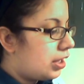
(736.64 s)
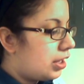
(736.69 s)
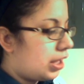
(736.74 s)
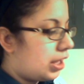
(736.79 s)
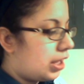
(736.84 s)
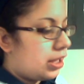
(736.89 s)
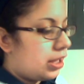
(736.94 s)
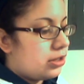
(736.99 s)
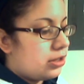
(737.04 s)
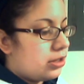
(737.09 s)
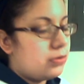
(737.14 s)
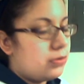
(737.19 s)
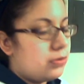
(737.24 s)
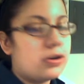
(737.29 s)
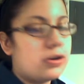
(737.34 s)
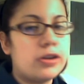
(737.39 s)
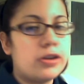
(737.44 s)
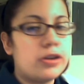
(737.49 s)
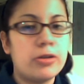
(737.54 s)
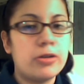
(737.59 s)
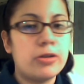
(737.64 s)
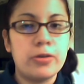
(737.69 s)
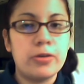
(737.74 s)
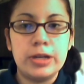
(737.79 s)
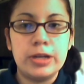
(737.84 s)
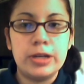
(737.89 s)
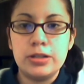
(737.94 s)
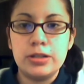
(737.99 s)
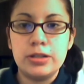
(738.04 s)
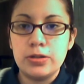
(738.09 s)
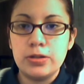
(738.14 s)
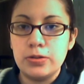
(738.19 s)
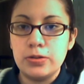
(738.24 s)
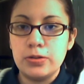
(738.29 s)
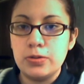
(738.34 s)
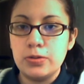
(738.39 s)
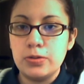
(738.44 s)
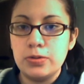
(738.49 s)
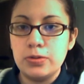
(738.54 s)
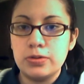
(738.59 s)
and you are going
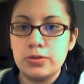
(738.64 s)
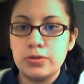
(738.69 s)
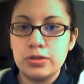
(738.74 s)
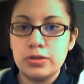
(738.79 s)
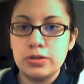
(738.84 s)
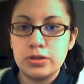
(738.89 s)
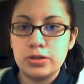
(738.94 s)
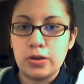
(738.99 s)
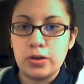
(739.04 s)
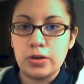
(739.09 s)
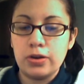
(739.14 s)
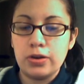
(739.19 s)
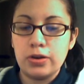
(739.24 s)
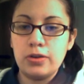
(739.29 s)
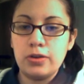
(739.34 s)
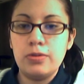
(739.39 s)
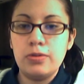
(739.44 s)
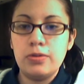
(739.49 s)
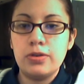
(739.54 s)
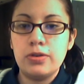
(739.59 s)
to sew